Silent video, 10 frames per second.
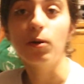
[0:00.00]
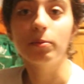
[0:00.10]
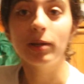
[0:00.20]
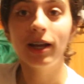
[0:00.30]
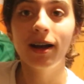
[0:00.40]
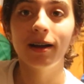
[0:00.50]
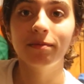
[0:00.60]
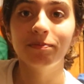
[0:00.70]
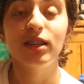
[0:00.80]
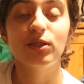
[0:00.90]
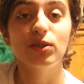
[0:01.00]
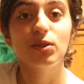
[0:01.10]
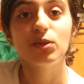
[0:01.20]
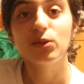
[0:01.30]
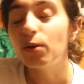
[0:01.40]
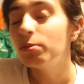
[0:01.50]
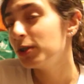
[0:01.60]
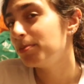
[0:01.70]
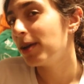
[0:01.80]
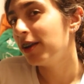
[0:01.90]
warming up, is so
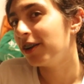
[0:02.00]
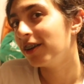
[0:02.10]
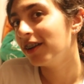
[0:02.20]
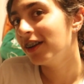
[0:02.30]
much better.